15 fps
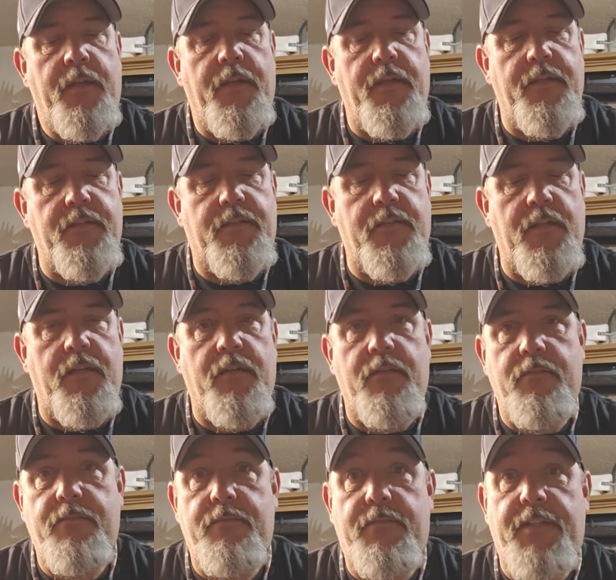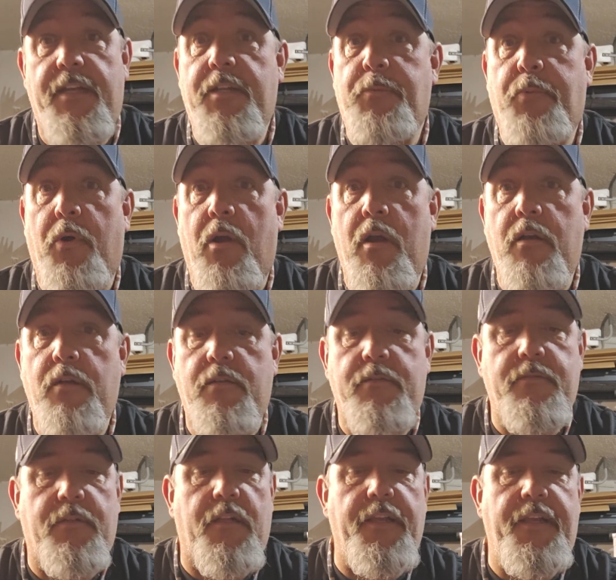is take it apart
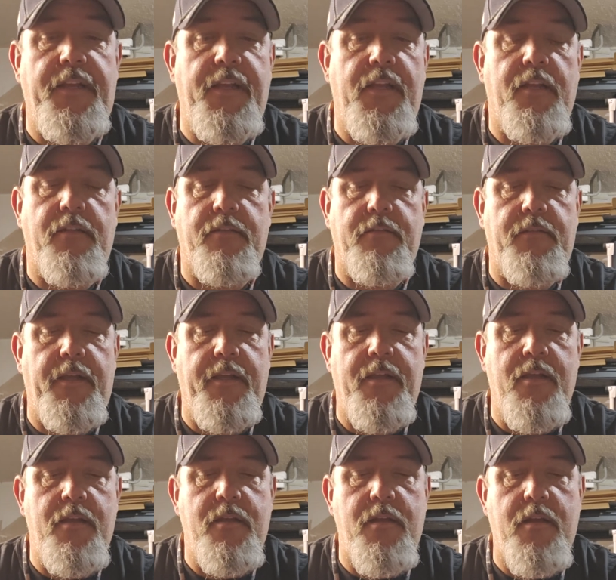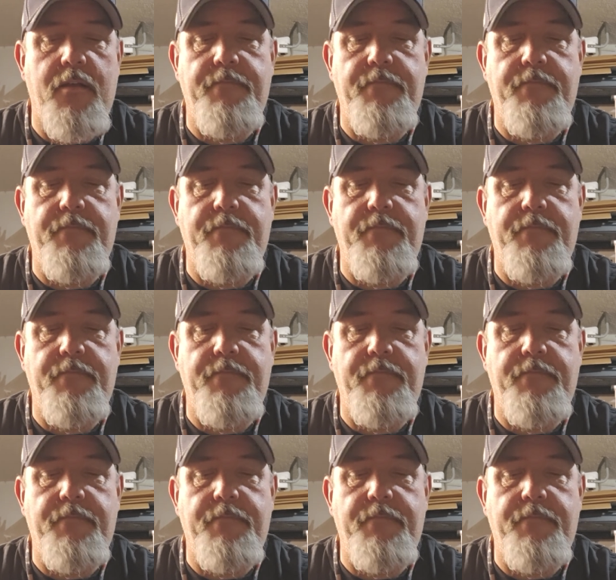and clean it and